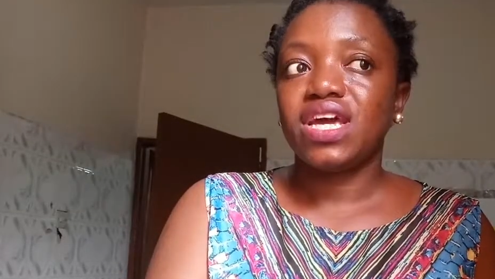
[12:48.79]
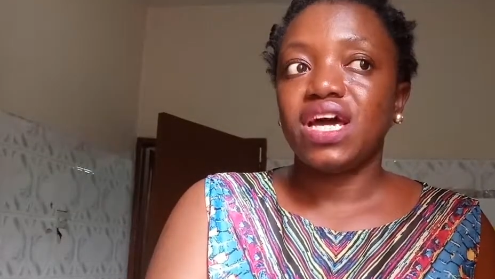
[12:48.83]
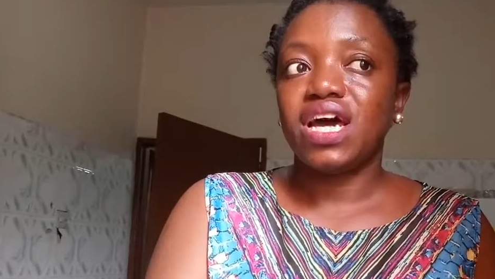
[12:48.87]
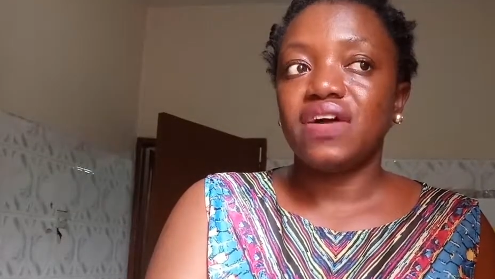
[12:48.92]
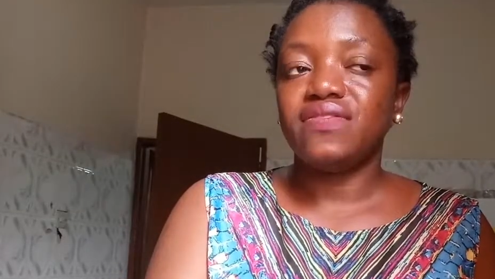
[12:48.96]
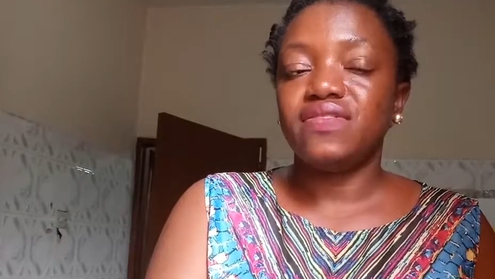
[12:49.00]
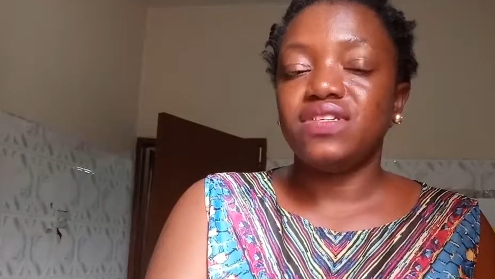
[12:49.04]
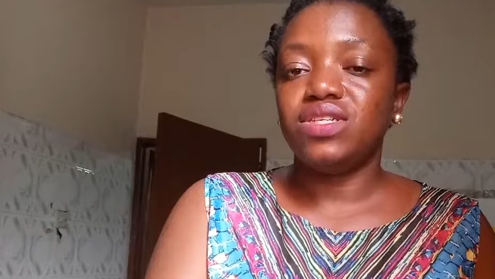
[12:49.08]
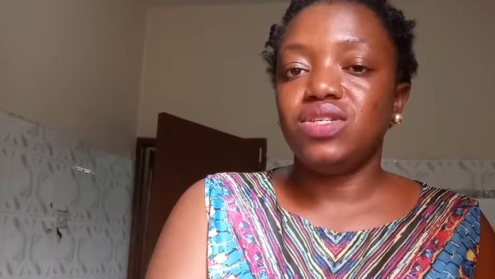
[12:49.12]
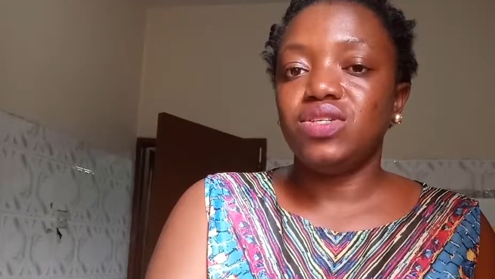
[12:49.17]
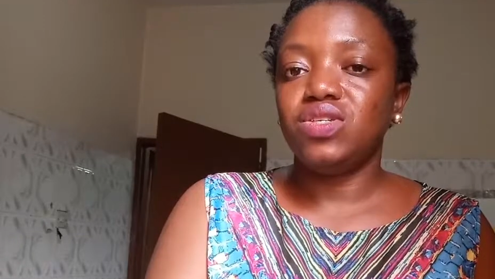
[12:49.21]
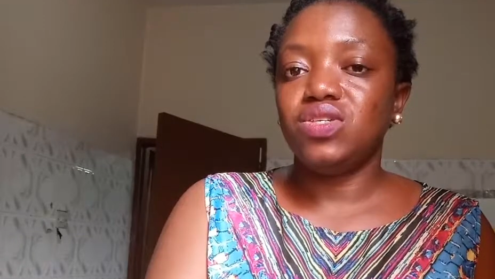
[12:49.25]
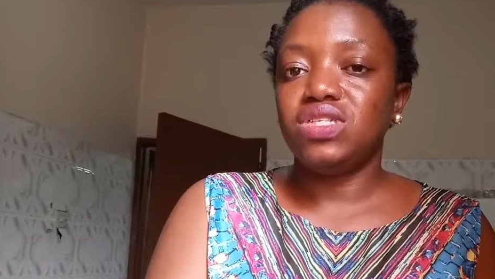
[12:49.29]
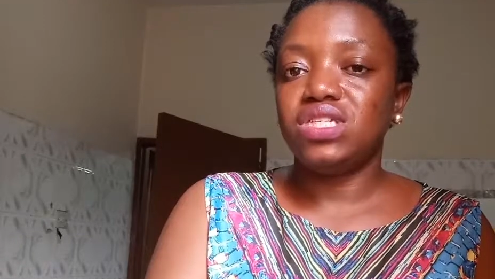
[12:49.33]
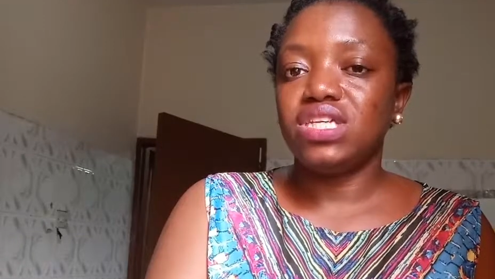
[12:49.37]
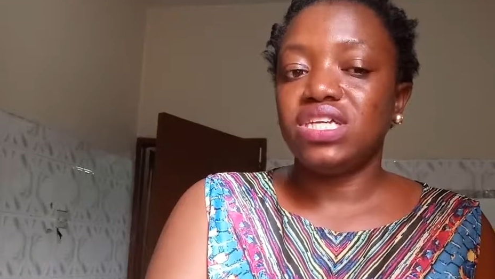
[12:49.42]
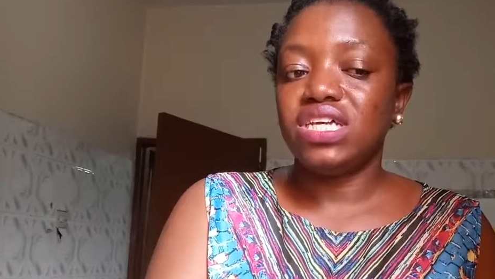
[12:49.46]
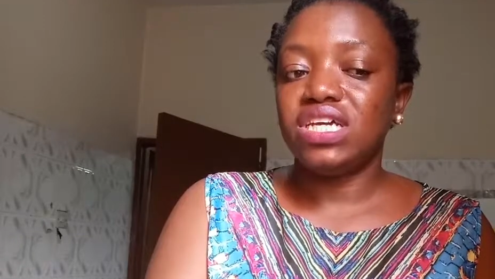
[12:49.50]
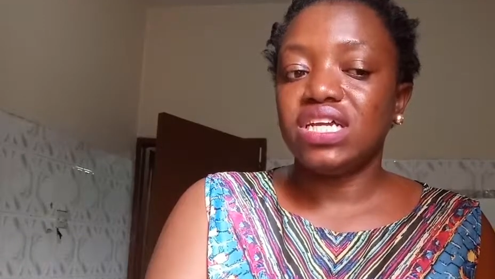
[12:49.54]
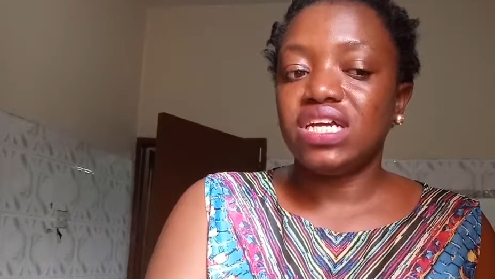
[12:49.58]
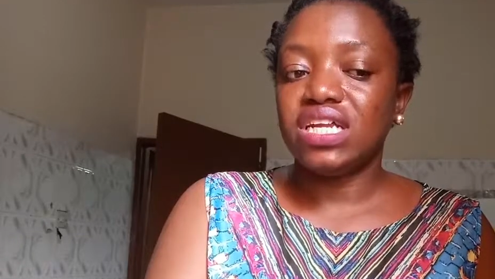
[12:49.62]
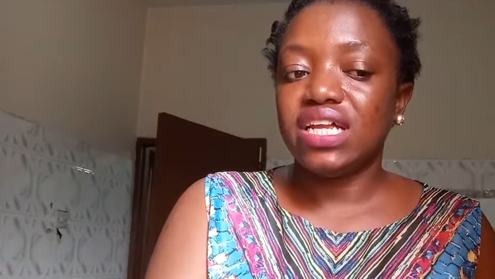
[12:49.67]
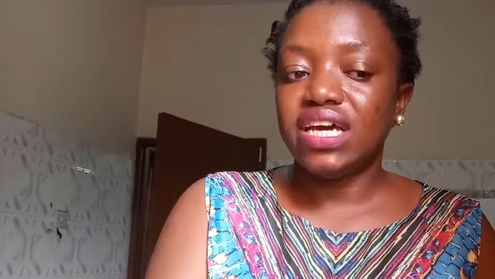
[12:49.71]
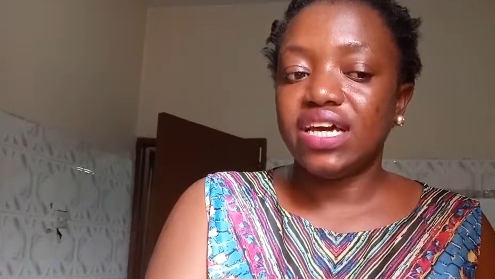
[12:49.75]
I haven't used
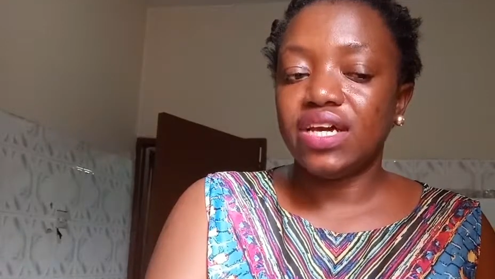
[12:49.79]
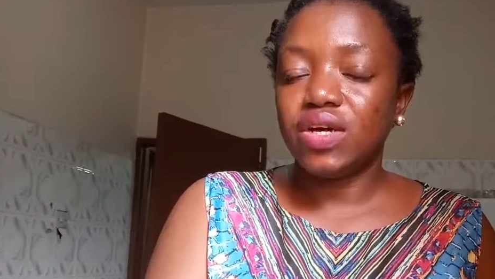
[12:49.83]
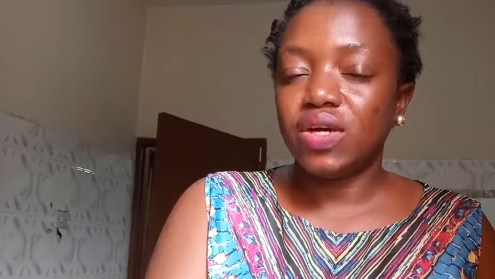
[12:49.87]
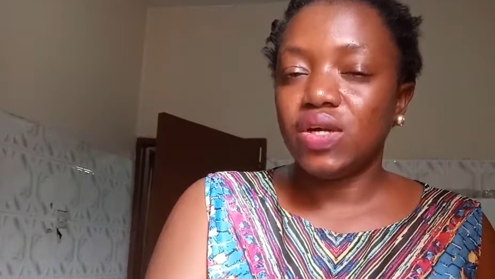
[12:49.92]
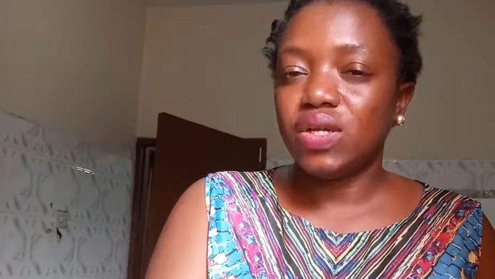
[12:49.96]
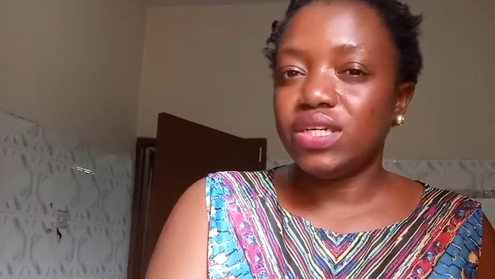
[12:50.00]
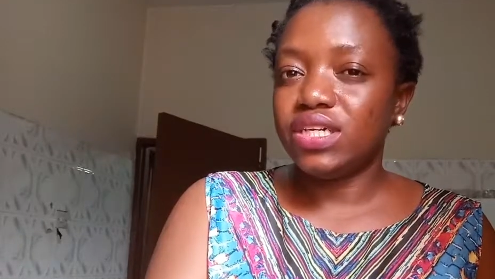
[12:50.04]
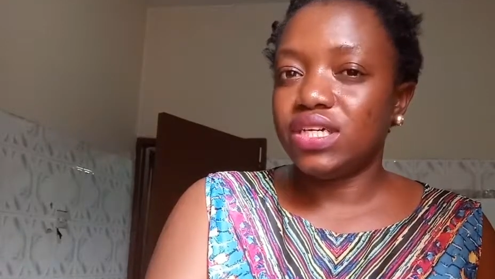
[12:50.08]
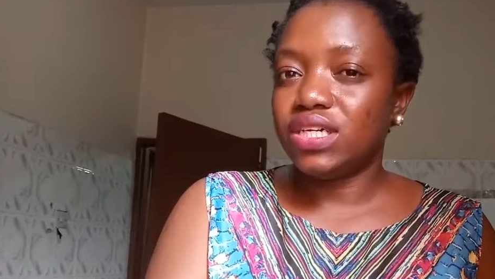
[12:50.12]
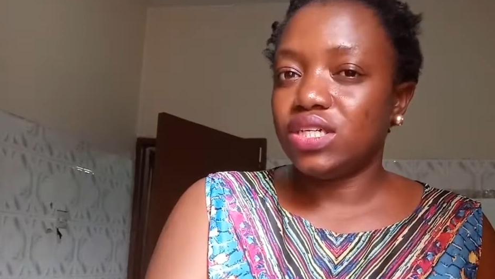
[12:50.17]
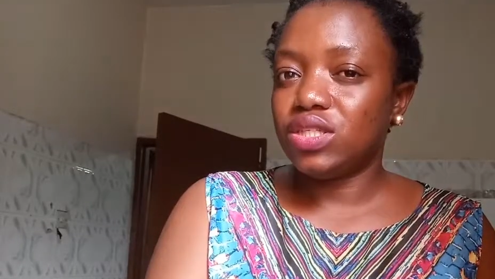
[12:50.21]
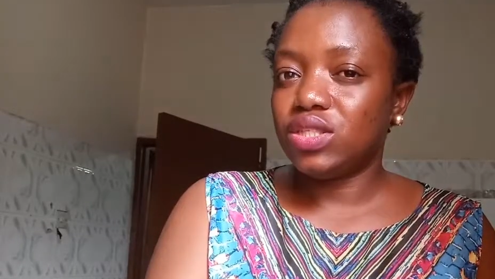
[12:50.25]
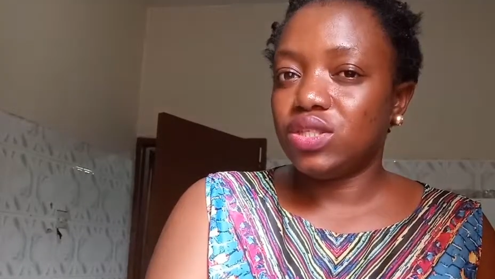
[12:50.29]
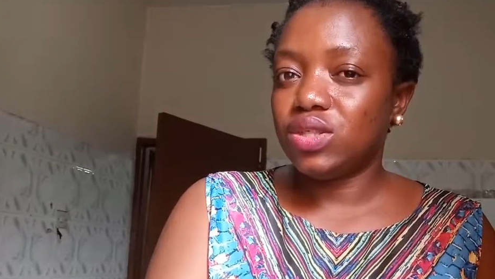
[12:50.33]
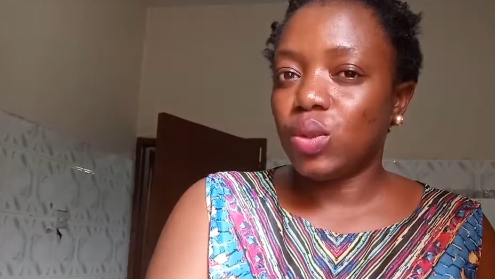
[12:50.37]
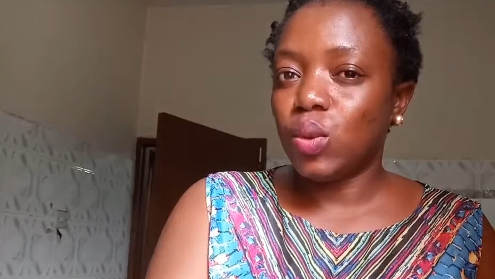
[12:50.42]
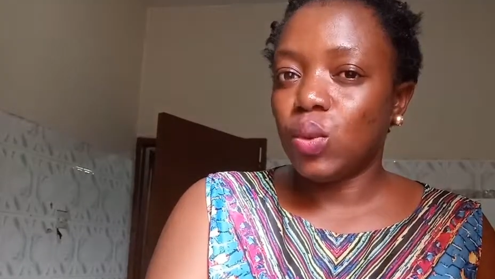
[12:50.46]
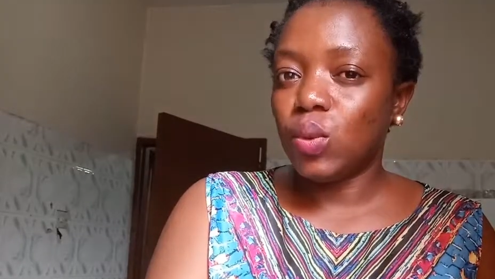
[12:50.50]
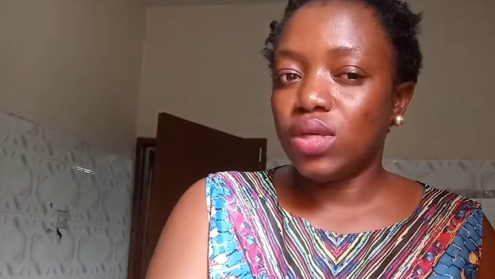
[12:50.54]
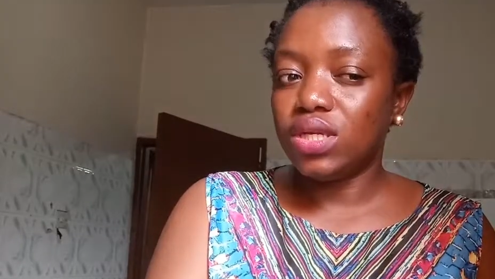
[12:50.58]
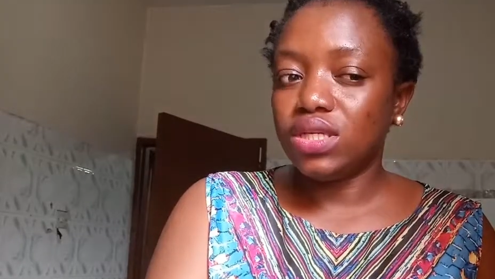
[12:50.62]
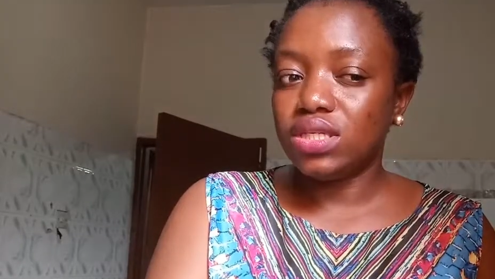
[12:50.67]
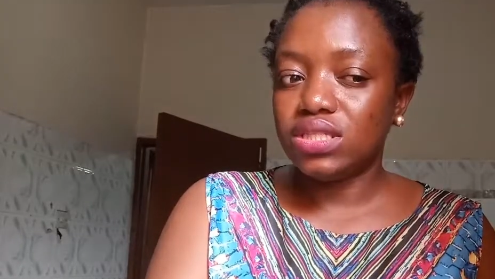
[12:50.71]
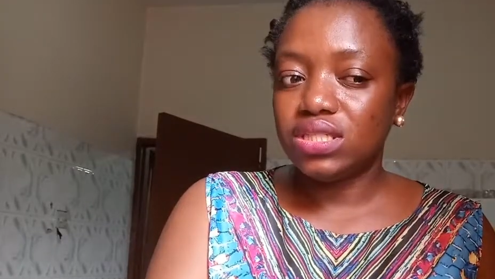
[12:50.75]
any glycolic
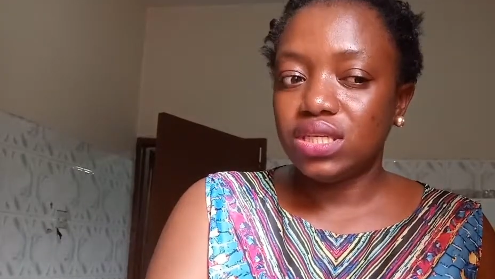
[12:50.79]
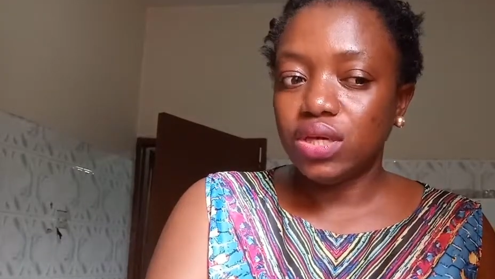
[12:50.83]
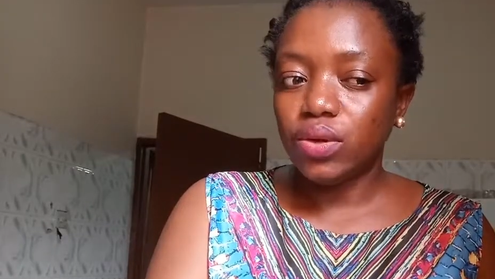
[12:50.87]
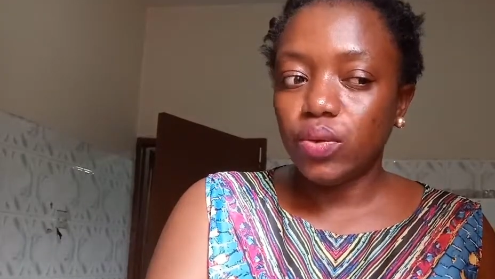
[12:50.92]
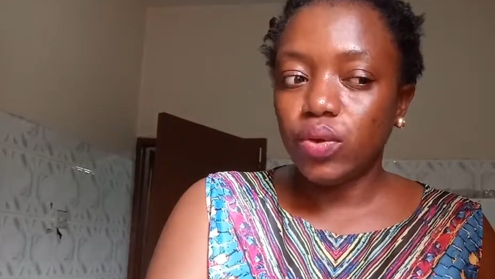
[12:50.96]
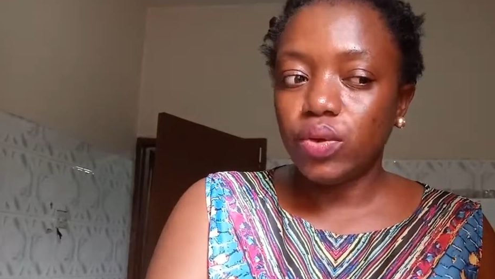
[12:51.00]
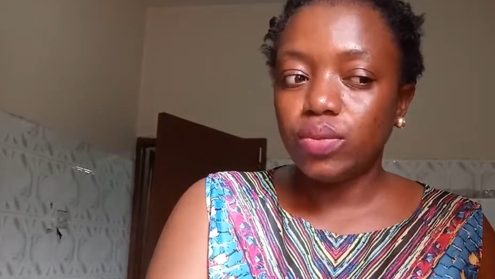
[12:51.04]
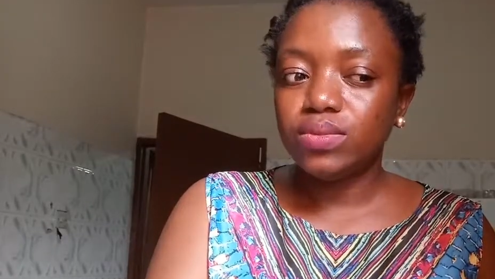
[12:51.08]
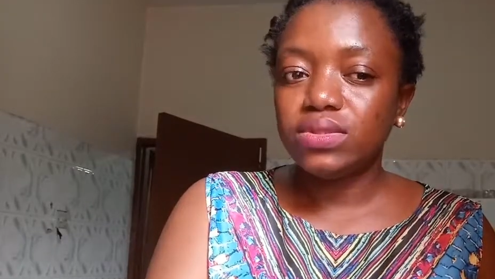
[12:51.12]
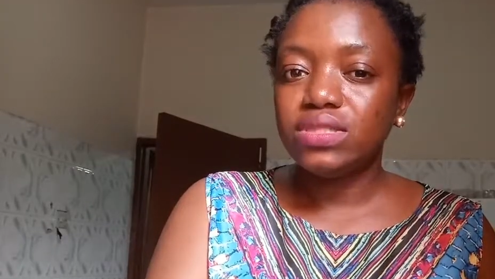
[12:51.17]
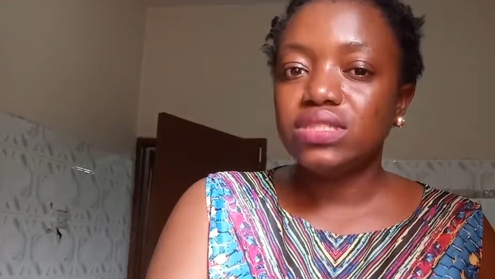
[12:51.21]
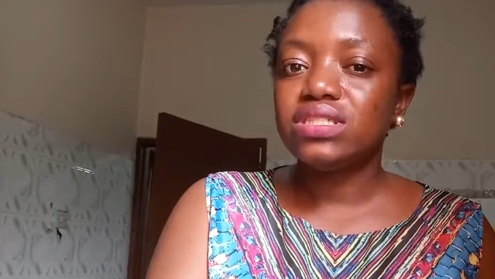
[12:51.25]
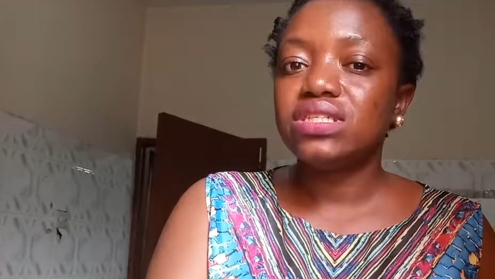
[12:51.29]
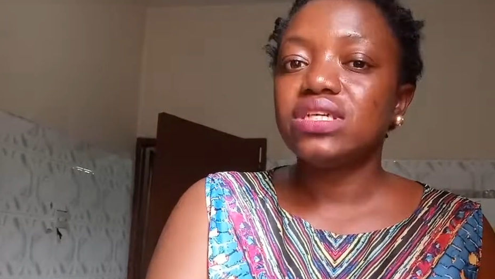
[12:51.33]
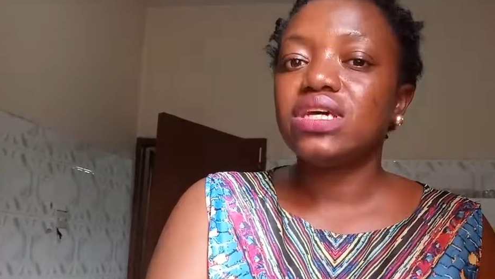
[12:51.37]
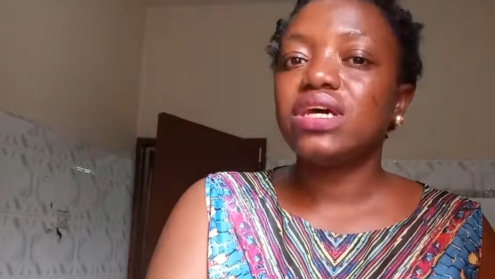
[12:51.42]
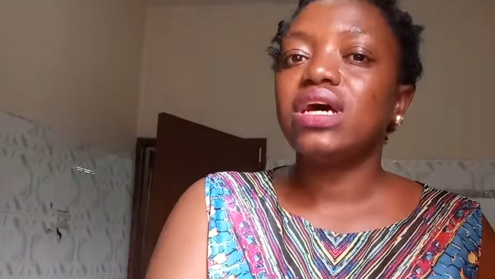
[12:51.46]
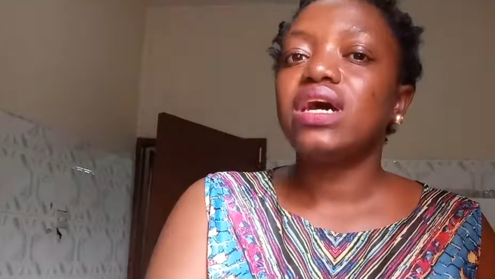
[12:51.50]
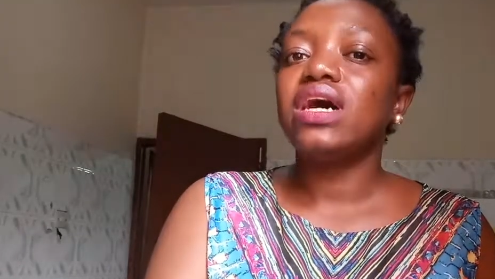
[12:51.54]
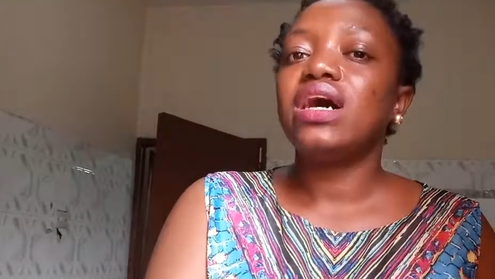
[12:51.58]
toning serums.